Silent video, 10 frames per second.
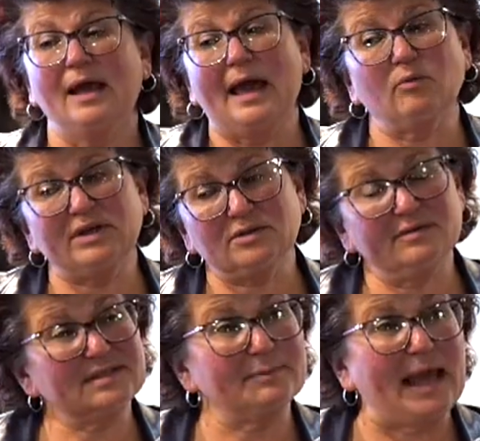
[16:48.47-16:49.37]
And we do
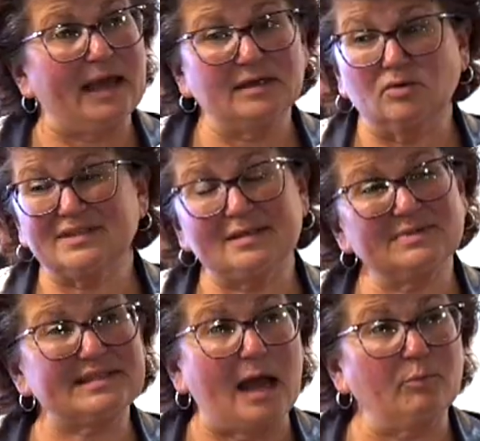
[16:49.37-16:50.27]
have some handouts, some
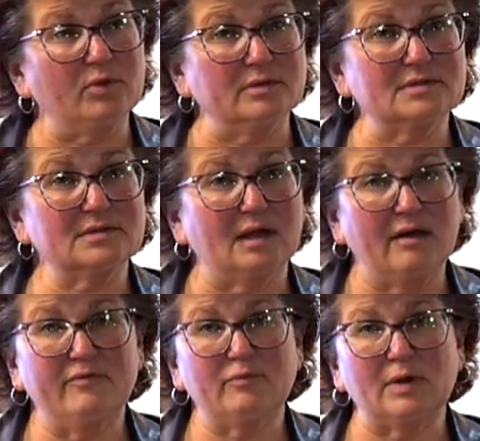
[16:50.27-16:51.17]
samples of,